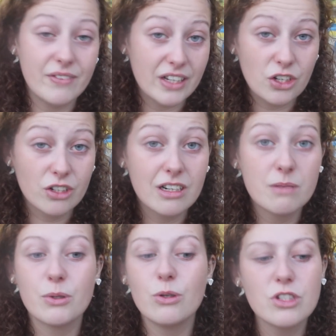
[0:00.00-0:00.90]
living in
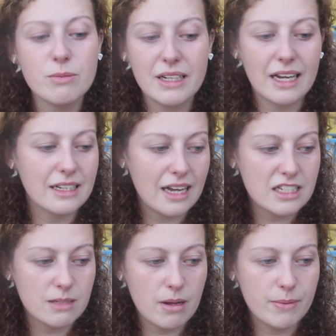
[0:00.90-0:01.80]
Europe, but ultimately I'd
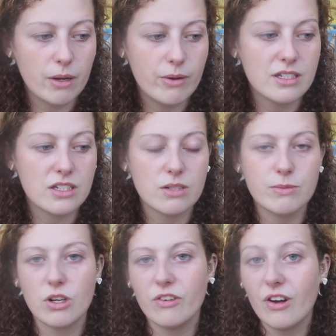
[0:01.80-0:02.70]
like to maybe go into
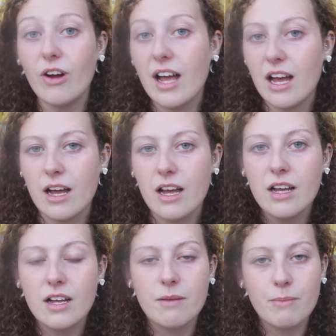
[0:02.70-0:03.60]
some sort of
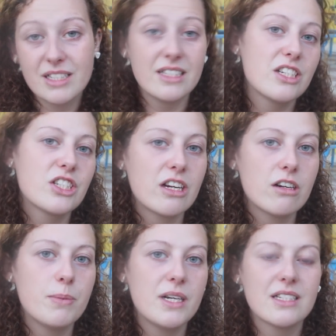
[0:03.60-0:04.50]
massage
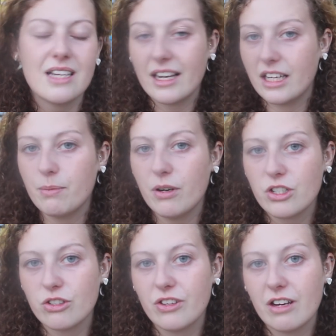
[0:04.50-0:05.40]
therapies,
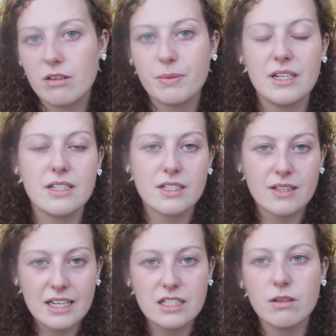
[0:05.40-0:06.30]
acupunctural therapies,
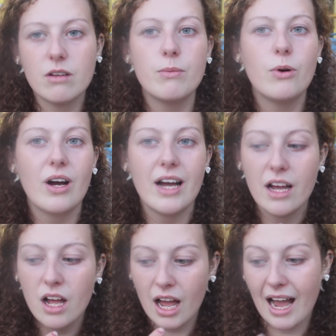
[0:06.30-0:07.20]
things that are more
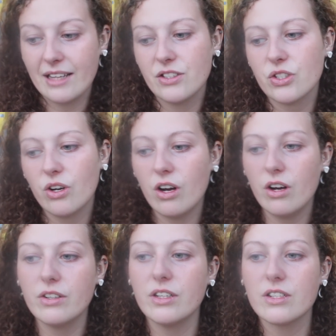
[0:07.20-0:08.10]

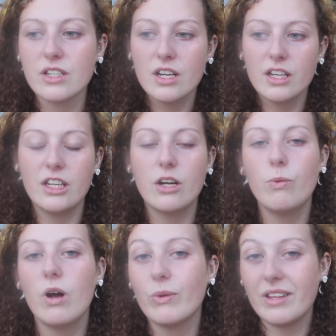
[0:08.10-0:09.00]
hands-on and, you know,
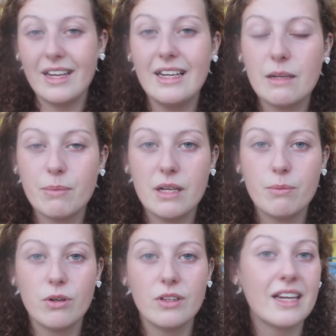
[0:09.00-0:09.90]
work with healing
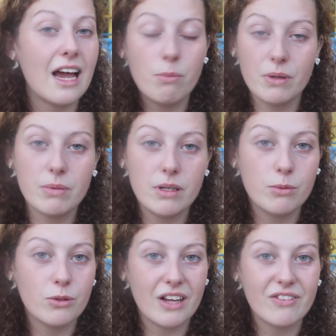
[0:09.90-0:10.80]
people and helping
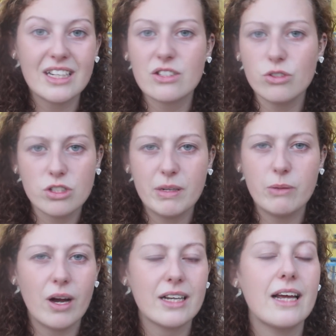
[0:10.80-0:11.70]
people. I think that's
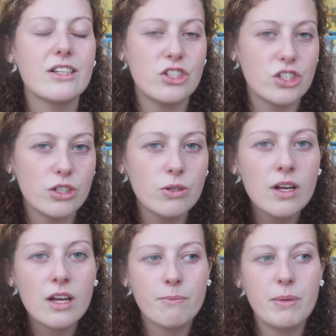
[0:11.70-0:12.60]
ultimately what I'd like to do,
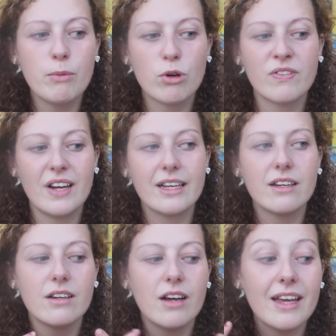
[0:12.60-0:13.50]
be more of like
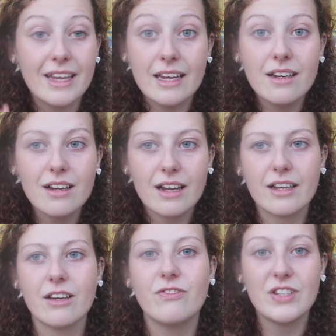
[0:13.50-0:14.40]
a healer,
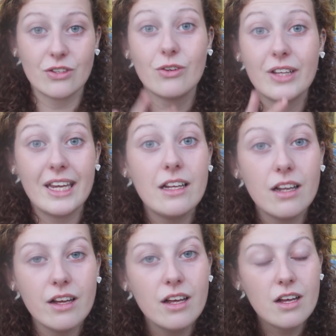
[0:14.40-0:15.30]
like a physical
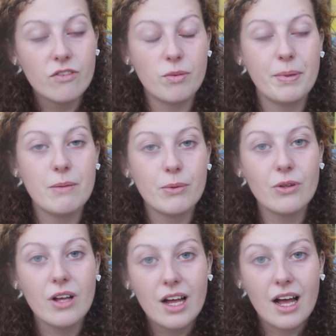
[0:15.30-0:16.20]
healer for
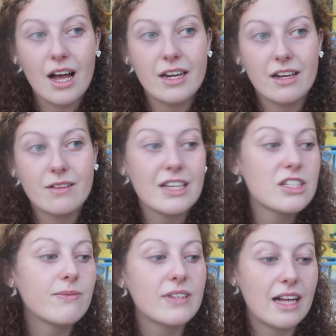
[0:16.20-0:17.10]
people, and
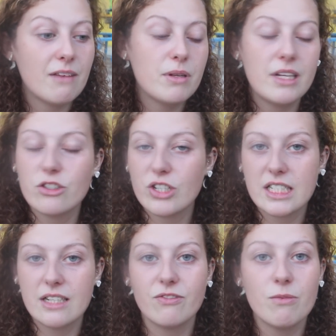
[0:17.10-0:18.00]
that's something that I've been
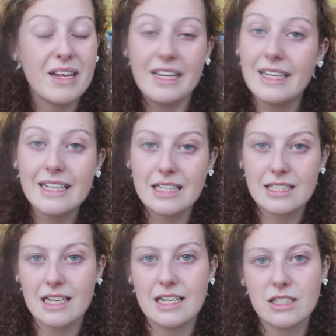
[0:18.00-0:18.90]
interested in for many
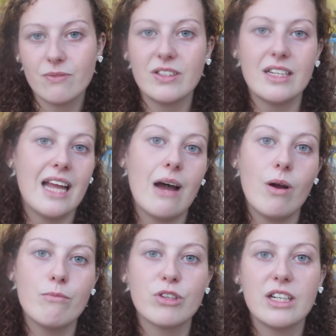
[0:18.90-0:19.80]
years, and it's something that now
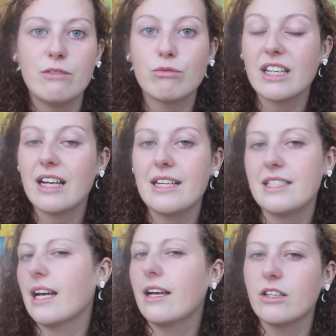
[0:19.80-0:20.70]
I'm really
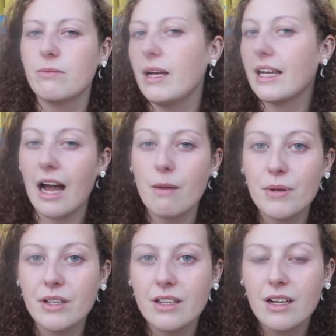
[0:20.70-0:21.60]
realizing I could make
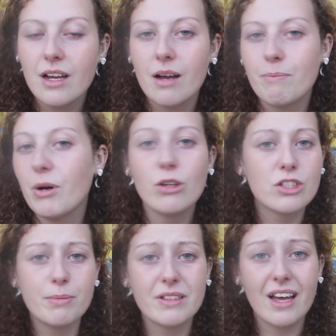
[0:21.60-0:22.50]
happen. But on
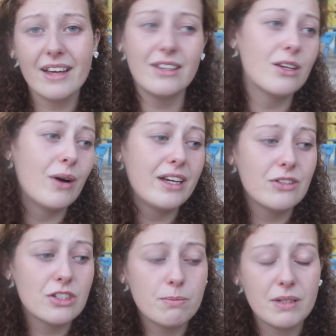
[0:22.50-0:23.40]
top of that, you know, I
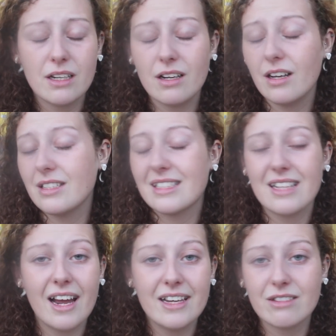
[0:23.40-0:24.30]
used to be a
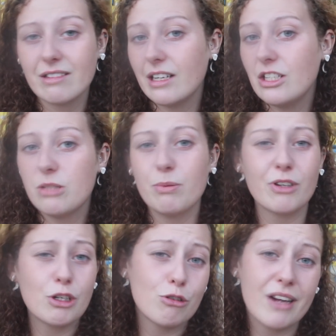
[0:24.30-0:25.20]
designer, and I used to be
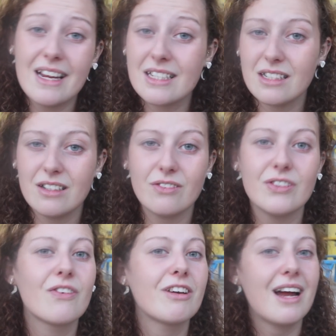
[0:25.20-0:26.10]
very creative
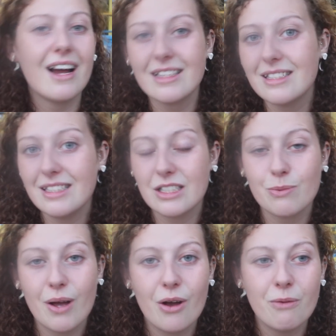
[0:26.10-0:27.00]
and very artsy
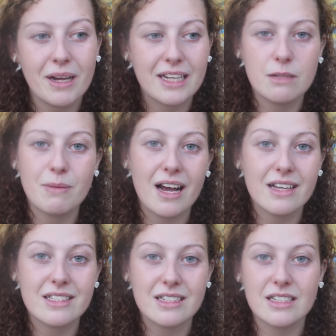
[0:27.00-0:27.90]
as well back in the
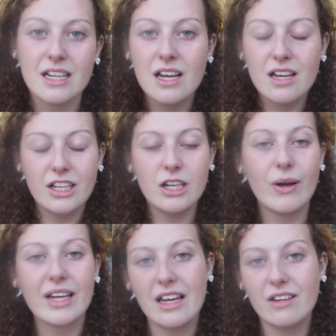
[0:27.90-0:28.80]
past, and you know,
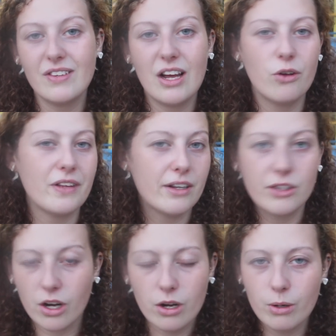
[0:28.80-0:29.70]
I kind of let all that
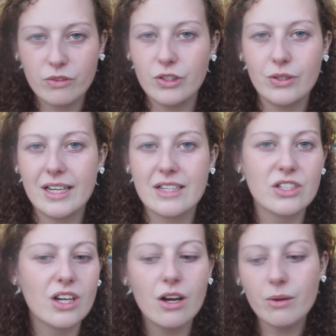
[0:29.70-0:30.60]
go a few
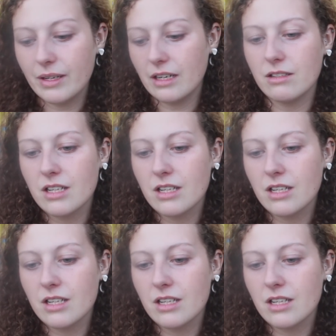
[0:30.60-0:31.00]
years ago, and